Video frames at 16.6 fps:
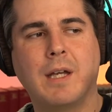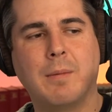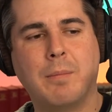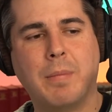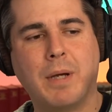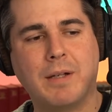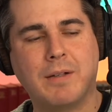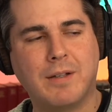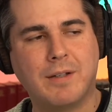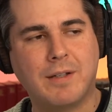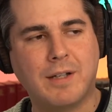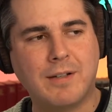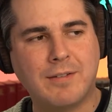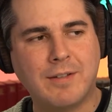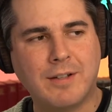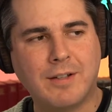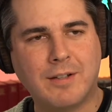But
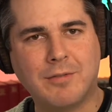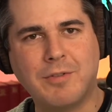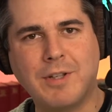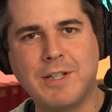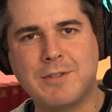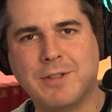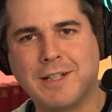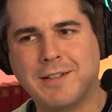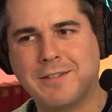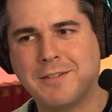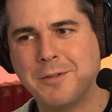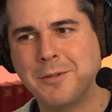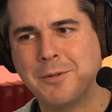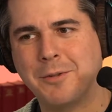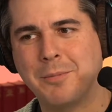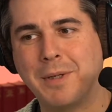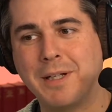there's another feature that's
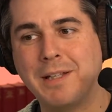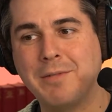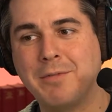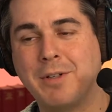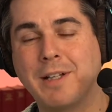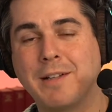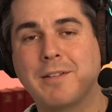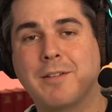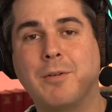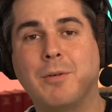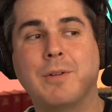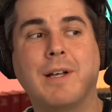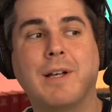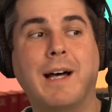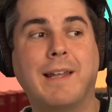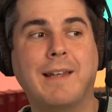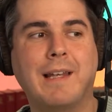turned on by default that's called
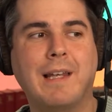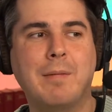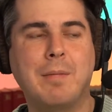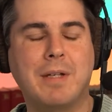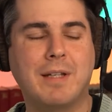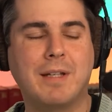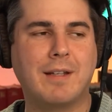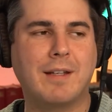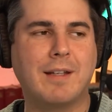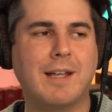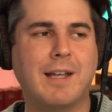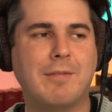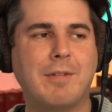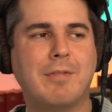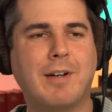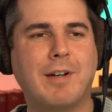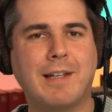unlimited. And
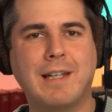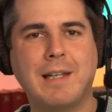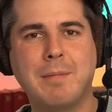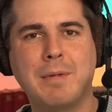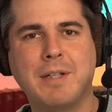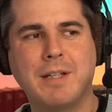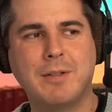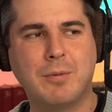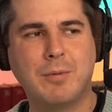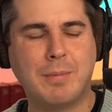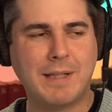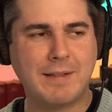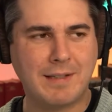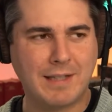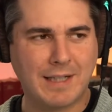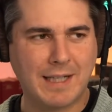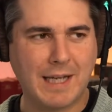with unlimited, you
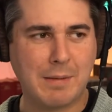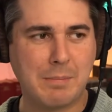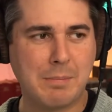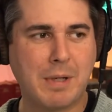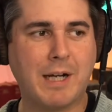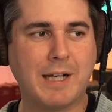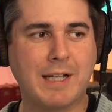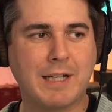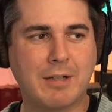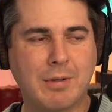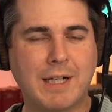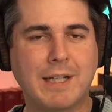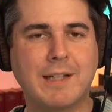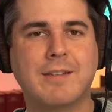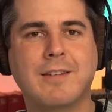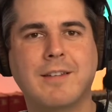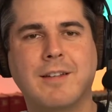basically can buy
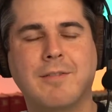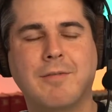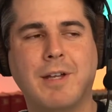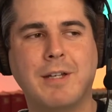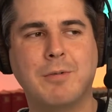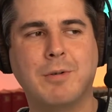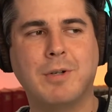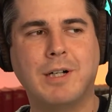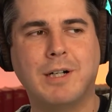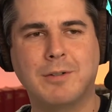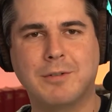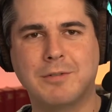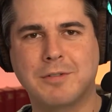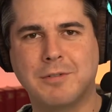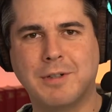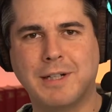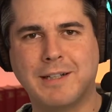credits when you're out
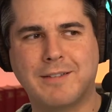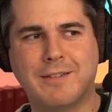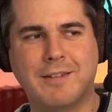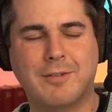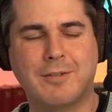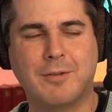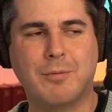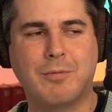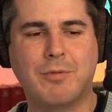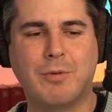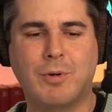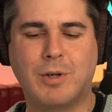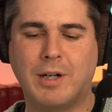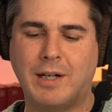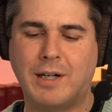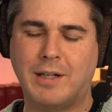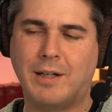of credits. So
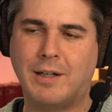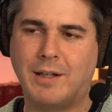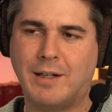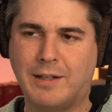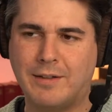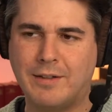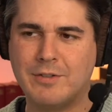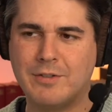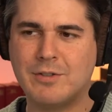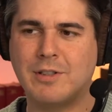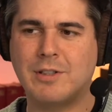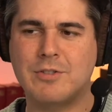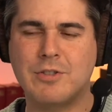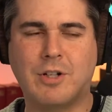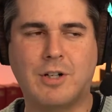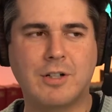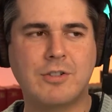for an additional
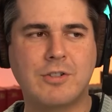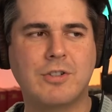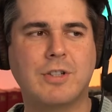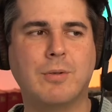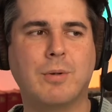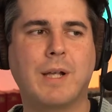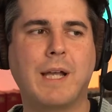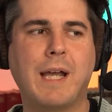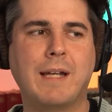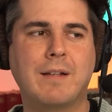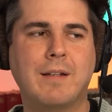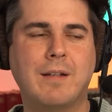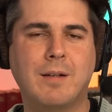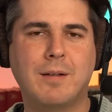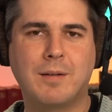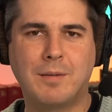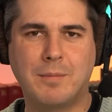charge, you get
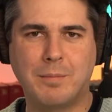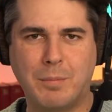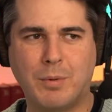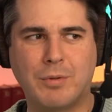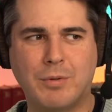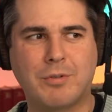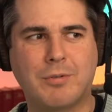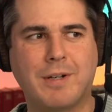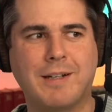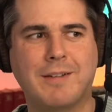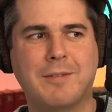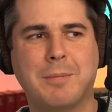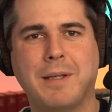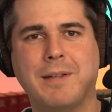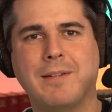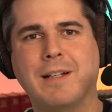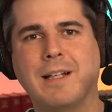burst credits
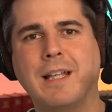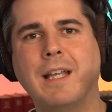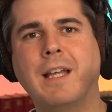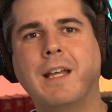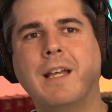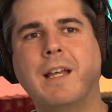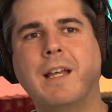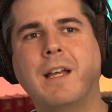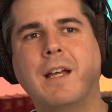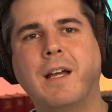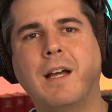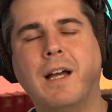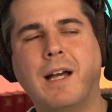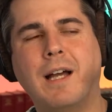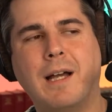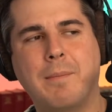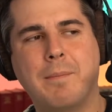basically
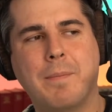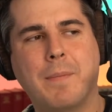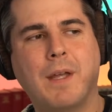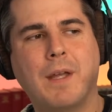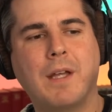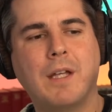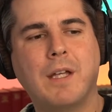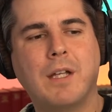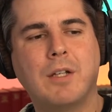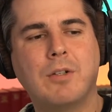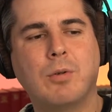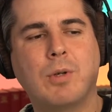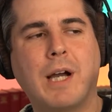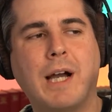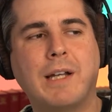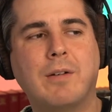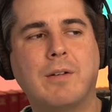to
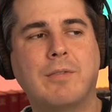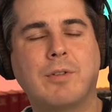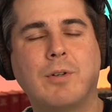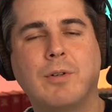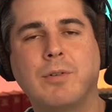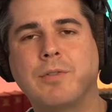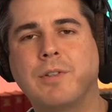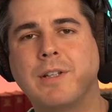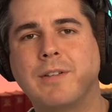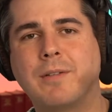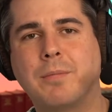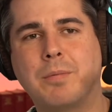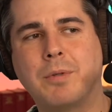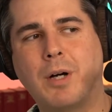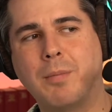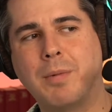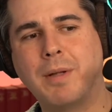kind of solve this
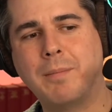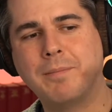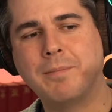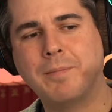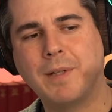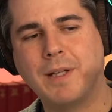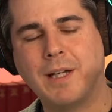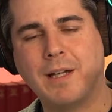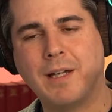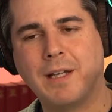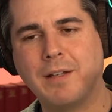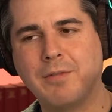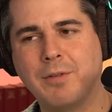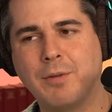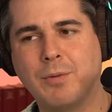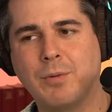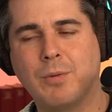problem
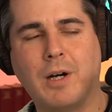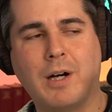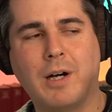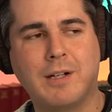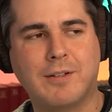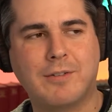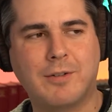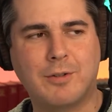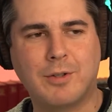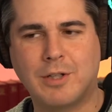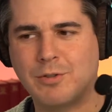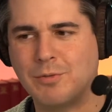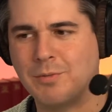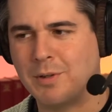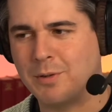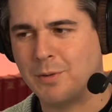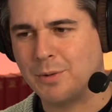if you are in a
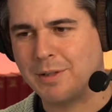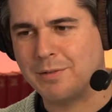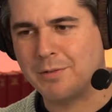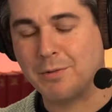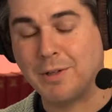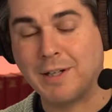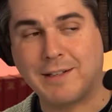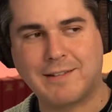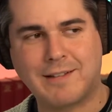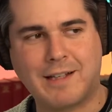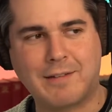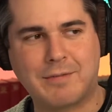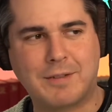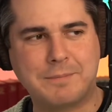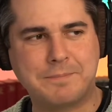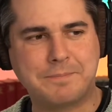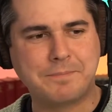situation where you don't have credits
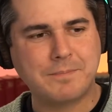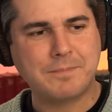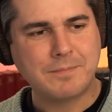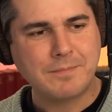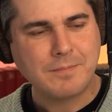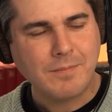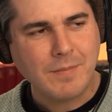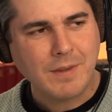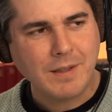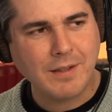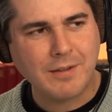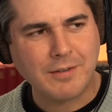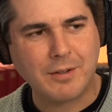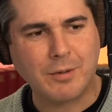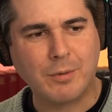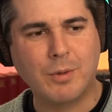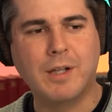left.
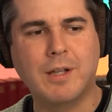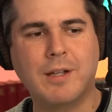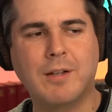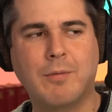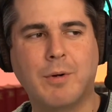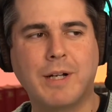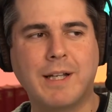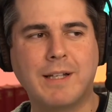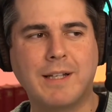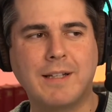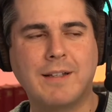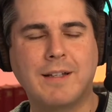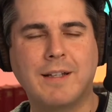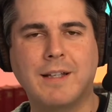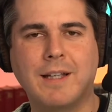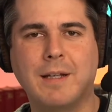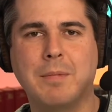So what I did
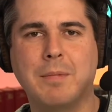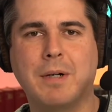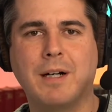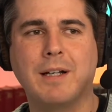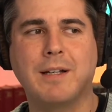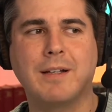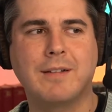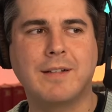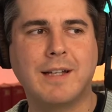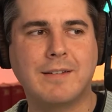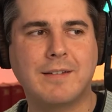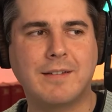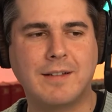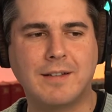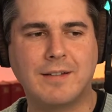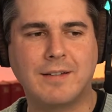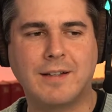in my
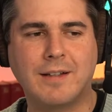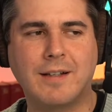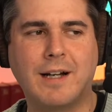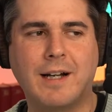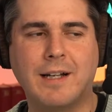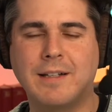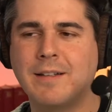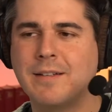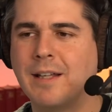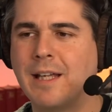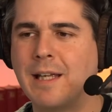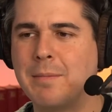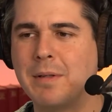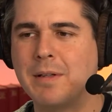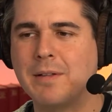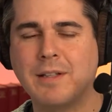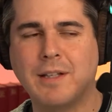test is that I
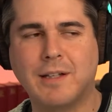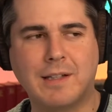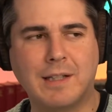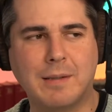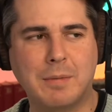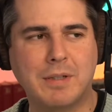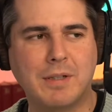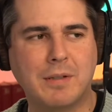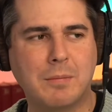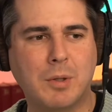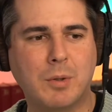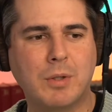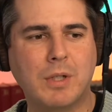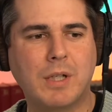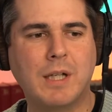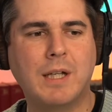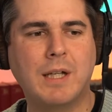disabled the unlimited
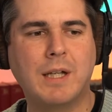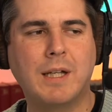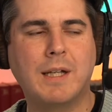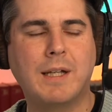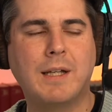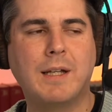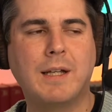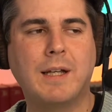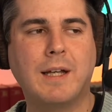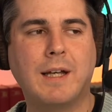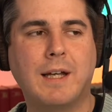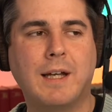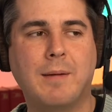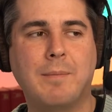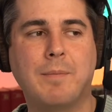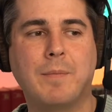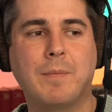mode
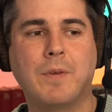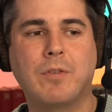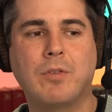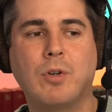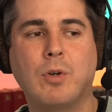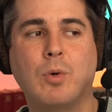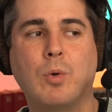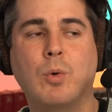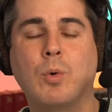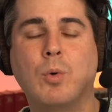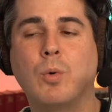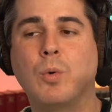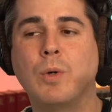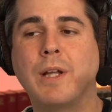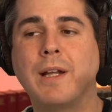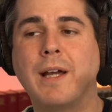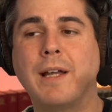so
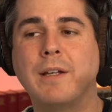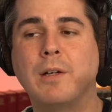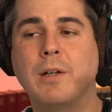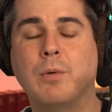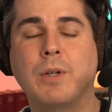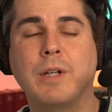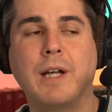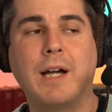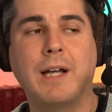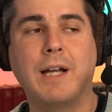that I know that I